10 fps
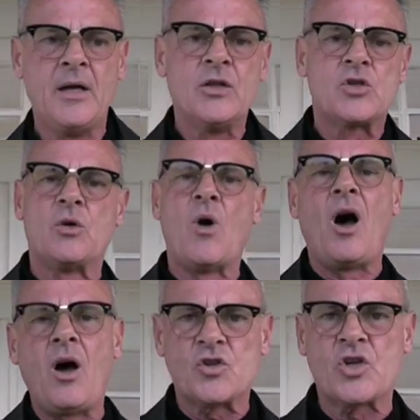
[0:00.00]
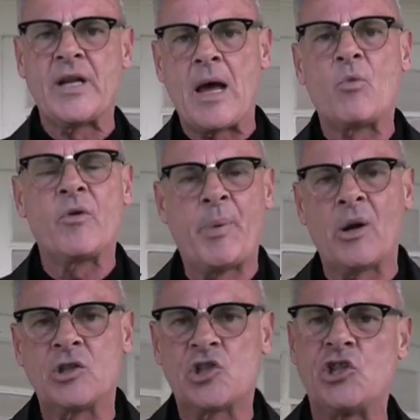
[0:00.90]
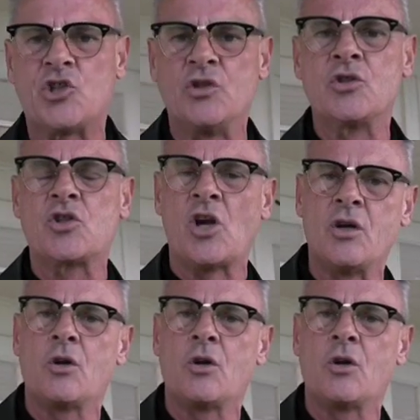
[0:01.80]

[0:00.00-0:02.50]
to ask a number of politicians certain